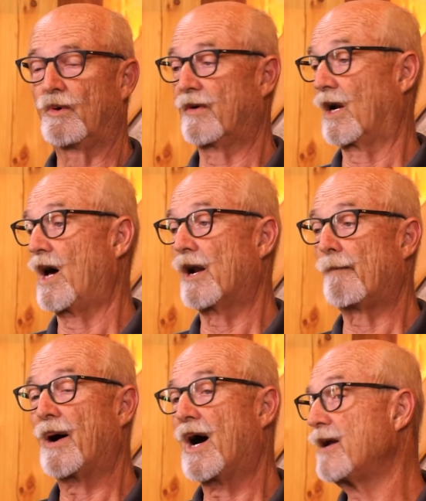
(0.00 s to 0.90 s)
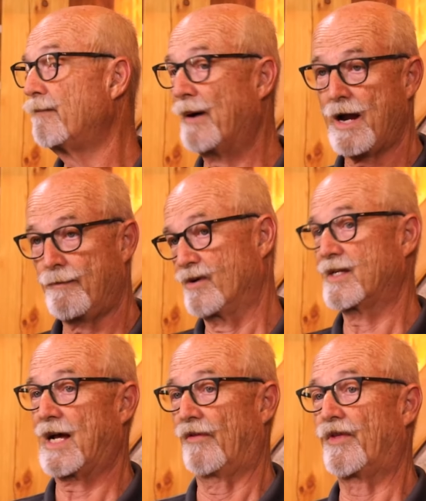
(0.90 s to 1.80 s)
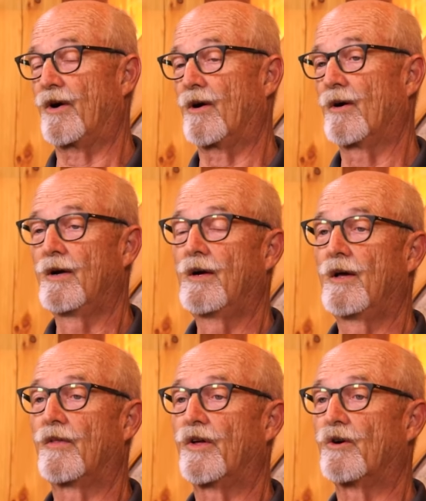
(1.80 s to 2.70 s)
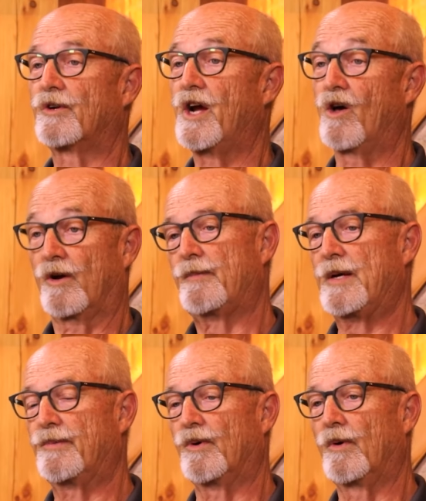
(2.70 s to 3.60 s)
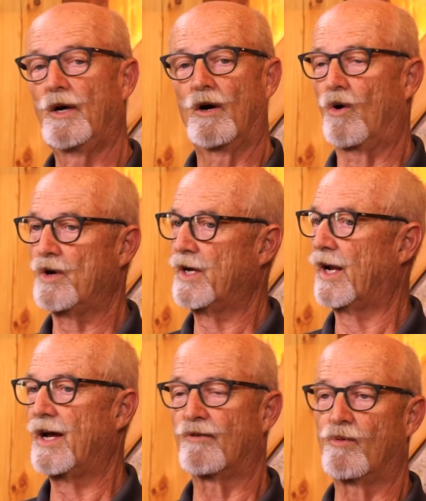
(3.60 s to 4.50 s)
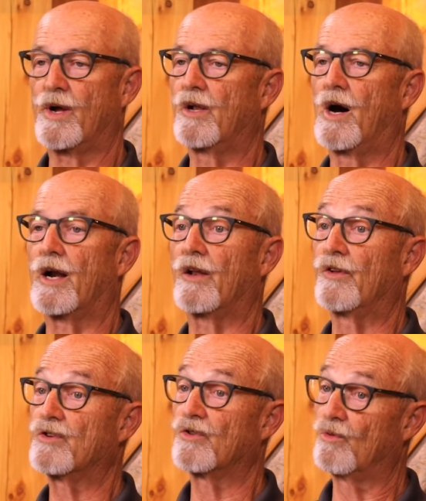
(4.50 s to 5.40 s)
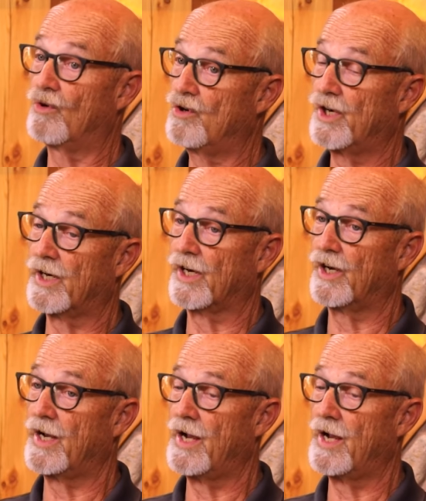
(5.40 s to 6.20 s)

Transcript: We've got a lot of Pied Pipers out there that are telling people, oh, you got to have a red dot and this is the road you got to go